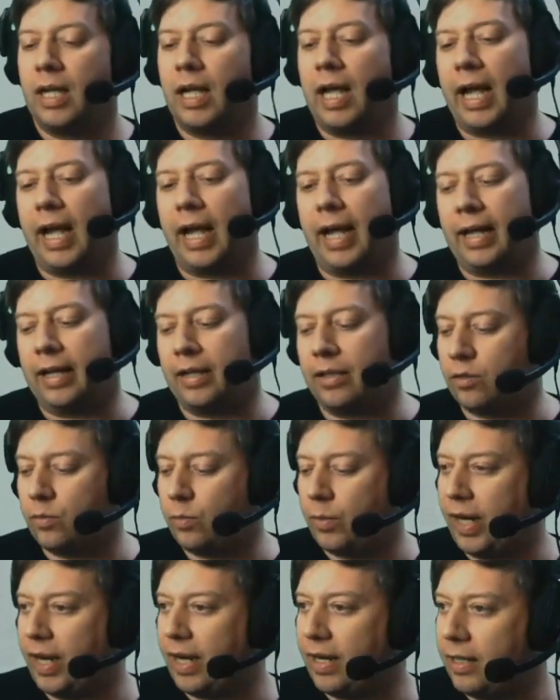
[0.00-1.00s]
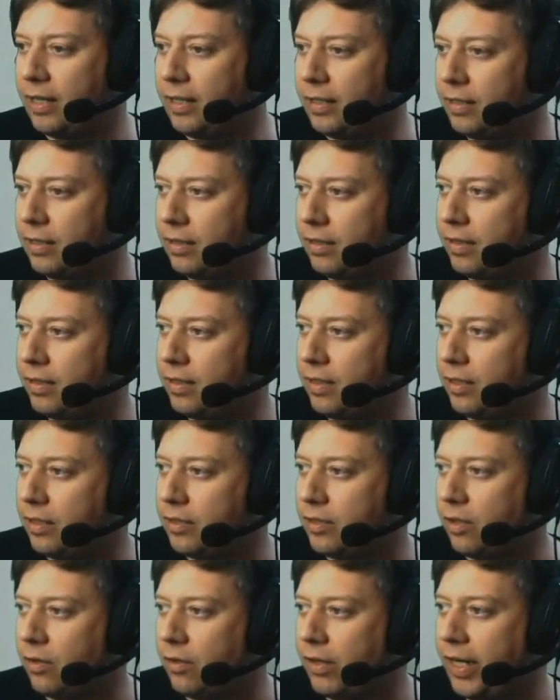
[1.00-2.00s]
and we had this little
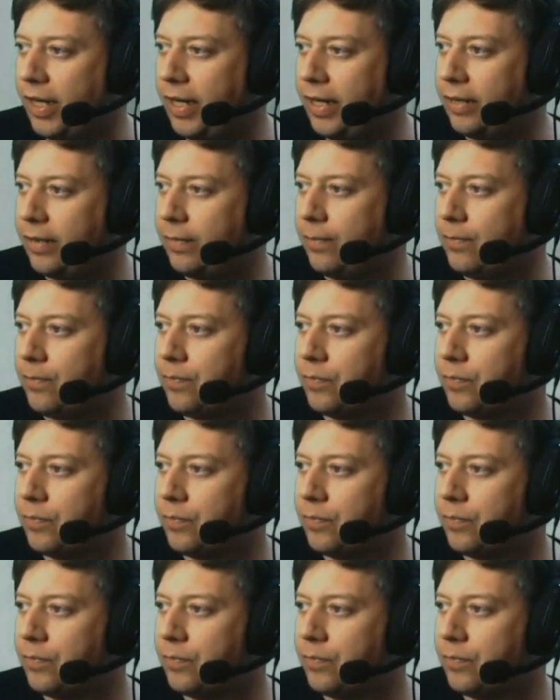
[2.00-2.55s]
turret here,